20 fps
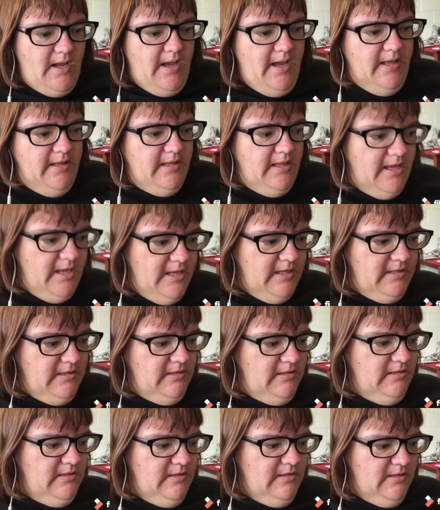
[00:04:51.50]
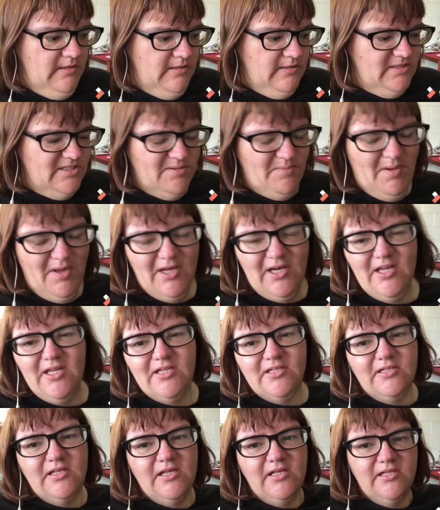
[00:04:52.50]
And then that's about
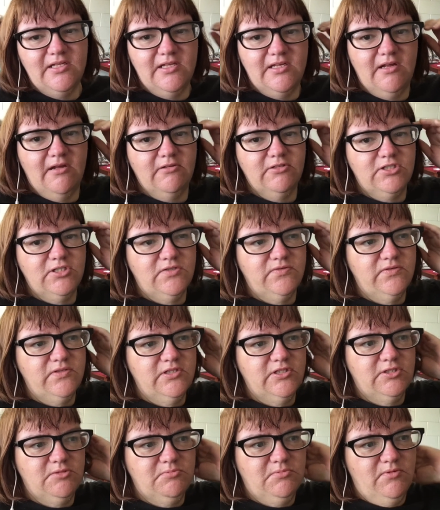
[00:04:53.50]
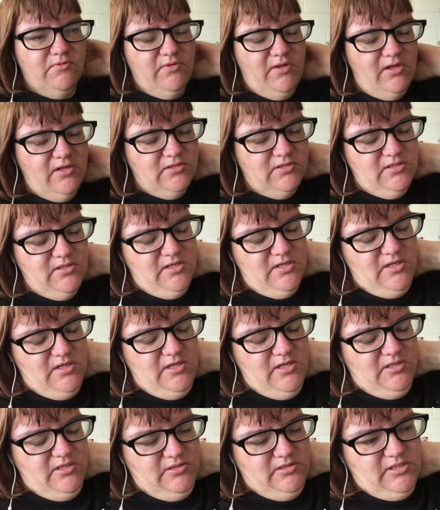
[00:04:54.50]
it. And then I'll just finish up the vlog
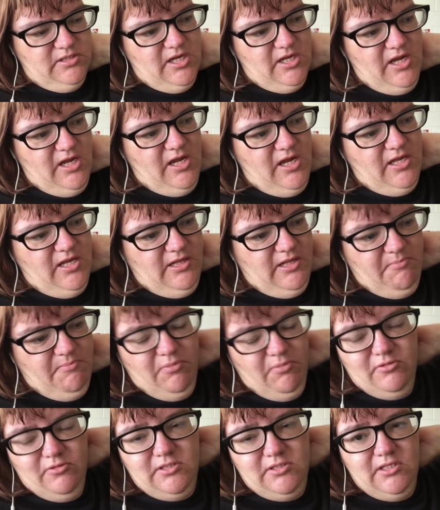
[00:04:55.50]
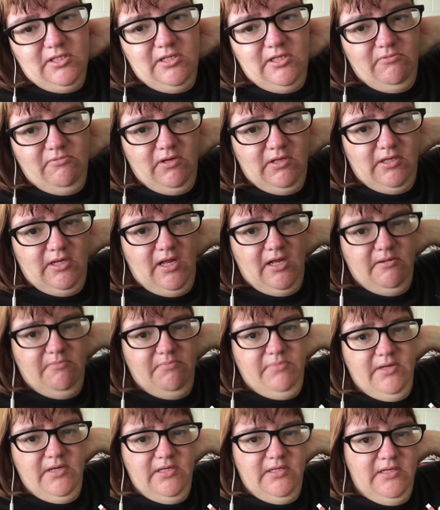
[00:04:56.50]
today and then post it and
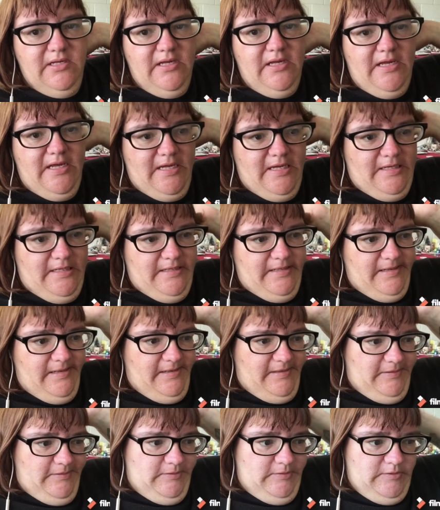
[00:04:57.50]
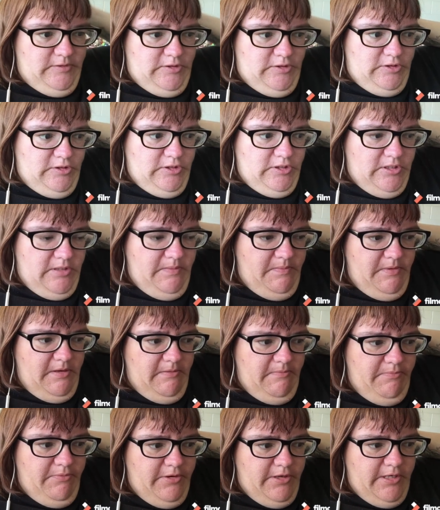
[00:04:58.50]
whatnot. But yeah, so it's gonna
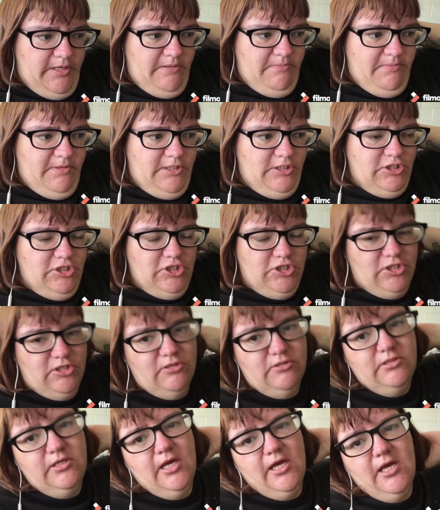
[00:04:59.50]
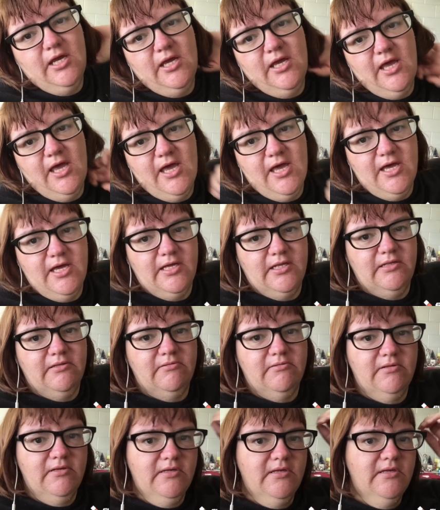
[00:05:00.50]
be pretty much a chill day
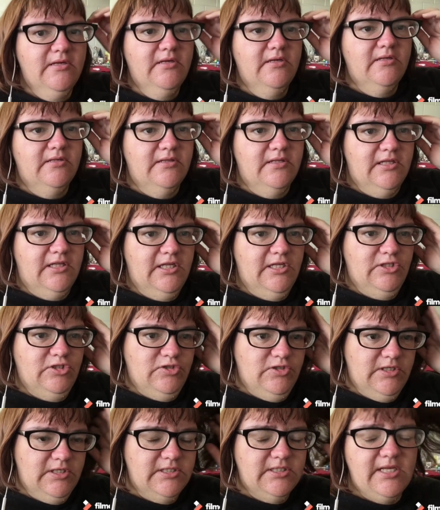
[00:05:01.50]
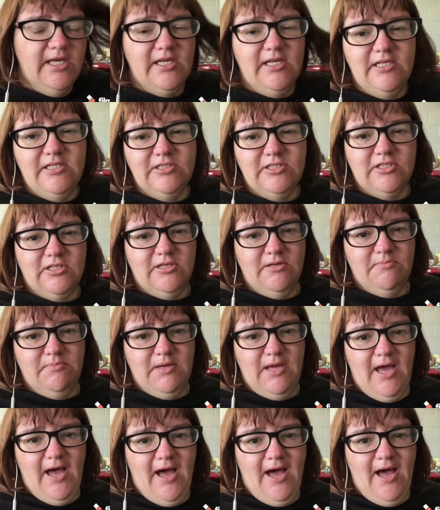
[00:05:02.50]
and nothing too exciting is going to be